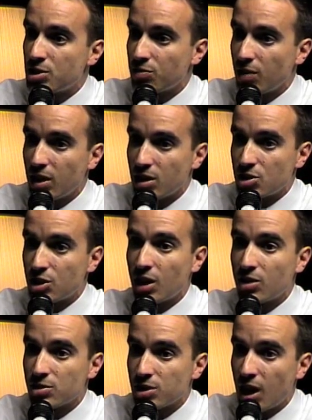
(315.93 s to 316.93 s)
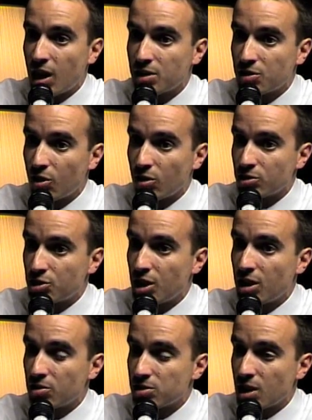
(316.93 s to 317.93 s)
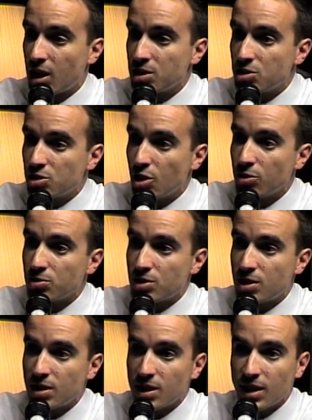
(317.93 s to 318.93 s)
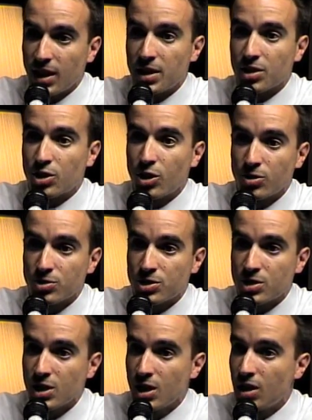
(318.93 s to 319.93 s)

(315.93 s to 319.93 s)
event at Channelside called Channelside's Toast to the Atlantic Coast.